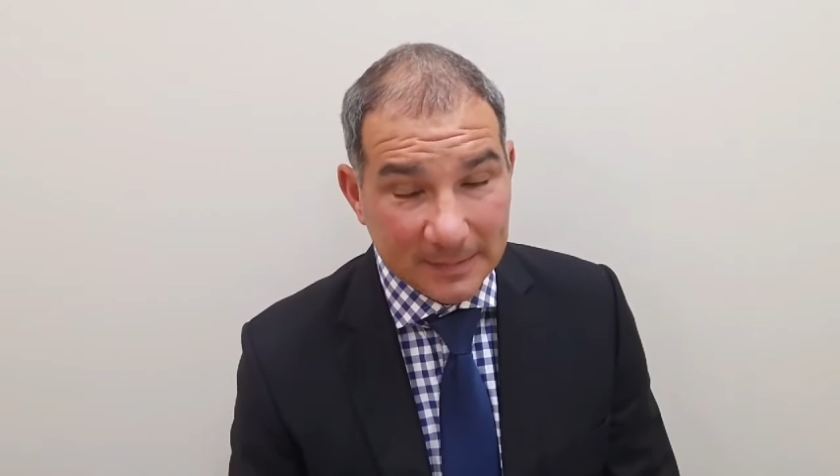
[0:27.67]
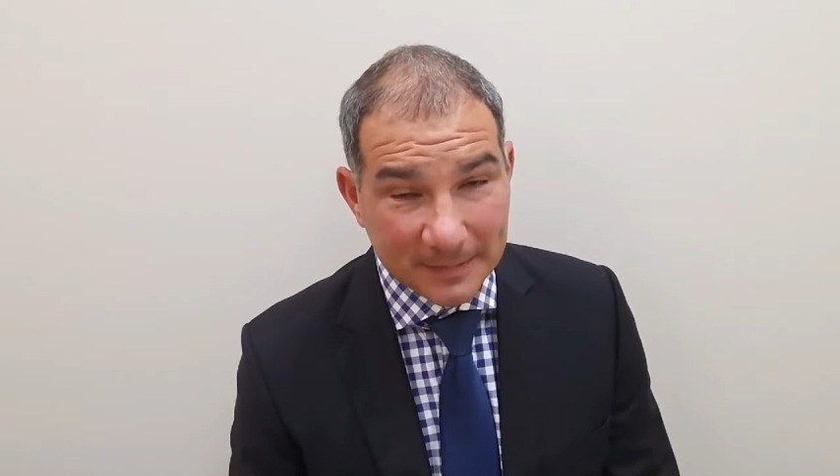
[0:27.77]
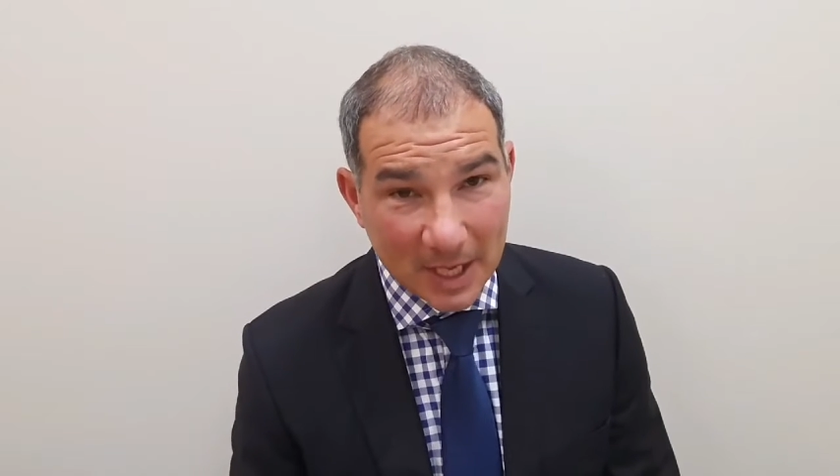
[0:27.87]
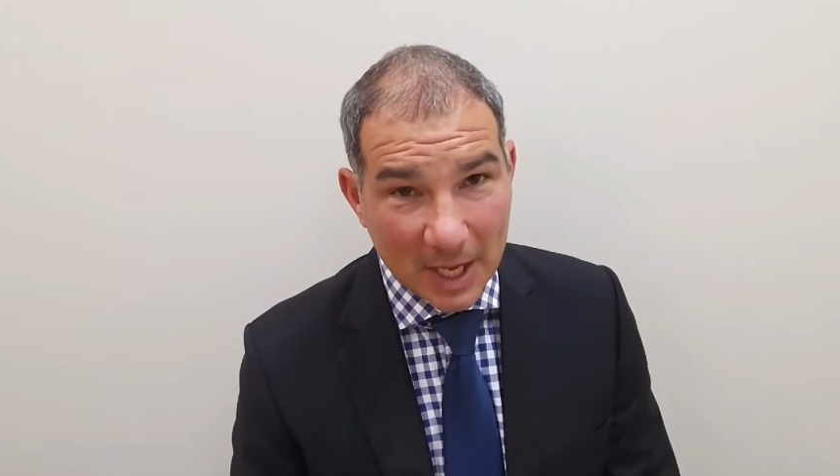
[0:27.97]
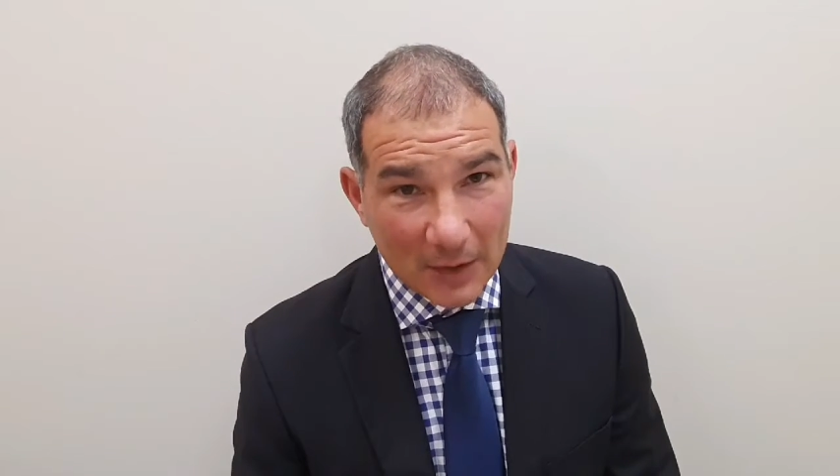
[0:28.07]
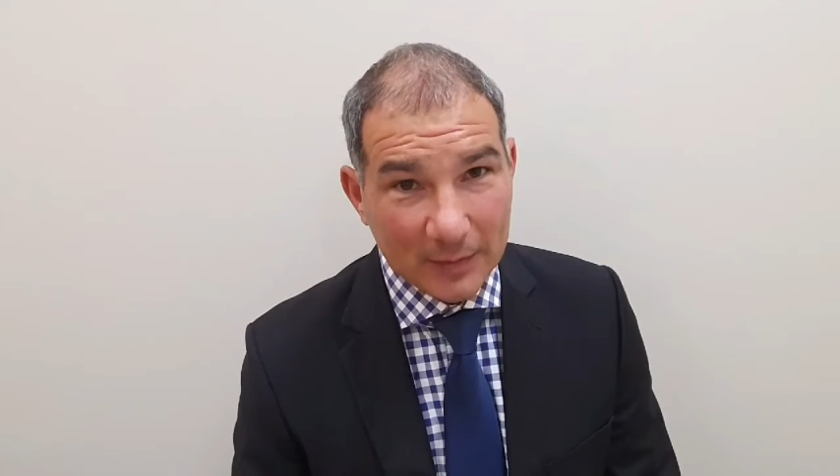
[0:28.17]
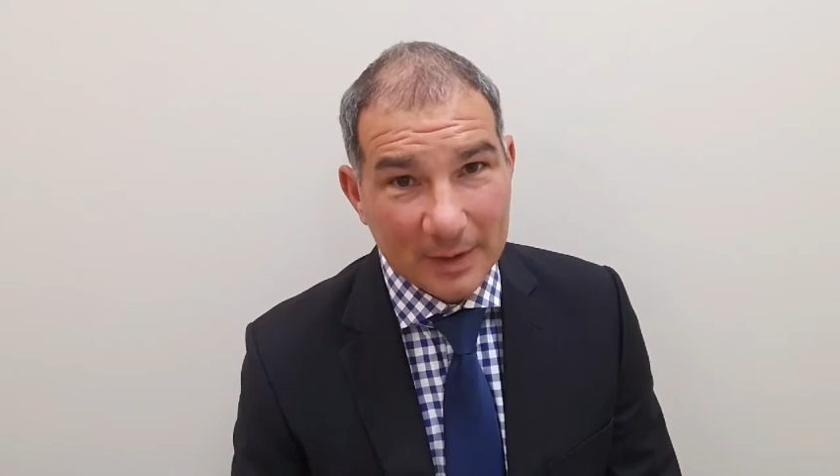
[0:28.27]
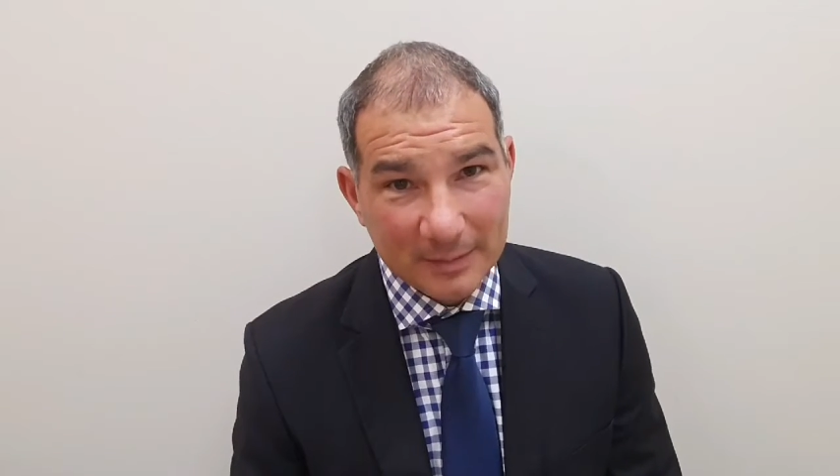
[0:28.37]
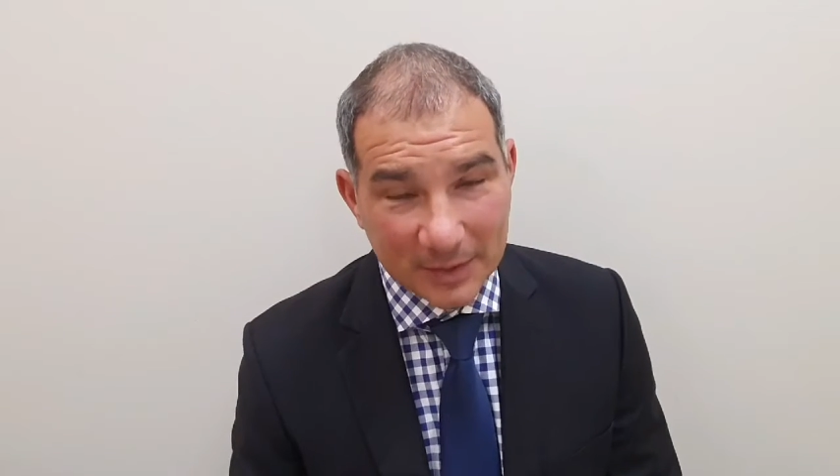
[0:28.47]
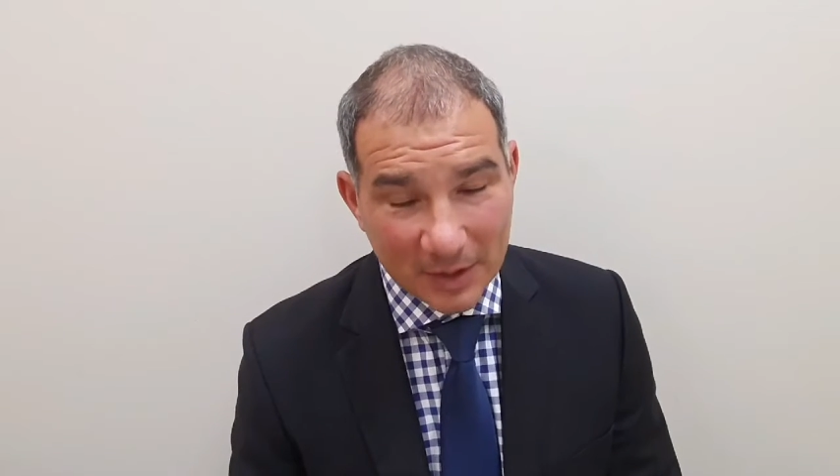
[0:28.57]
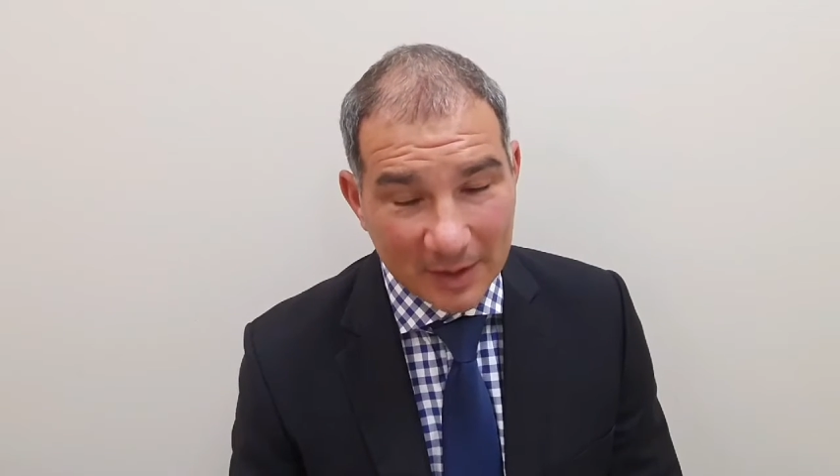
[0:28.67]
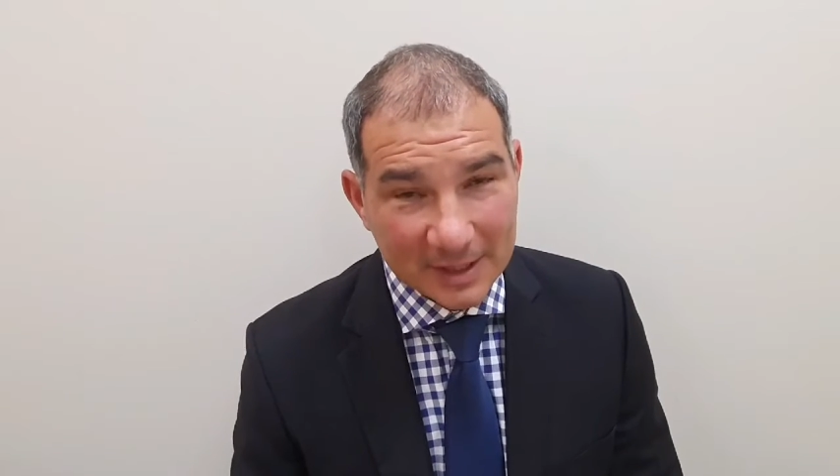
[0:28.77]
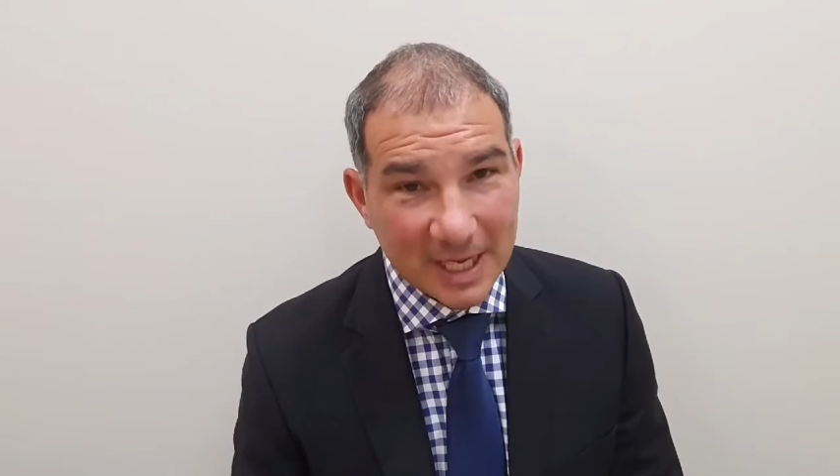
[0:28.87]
No, I'm not. That's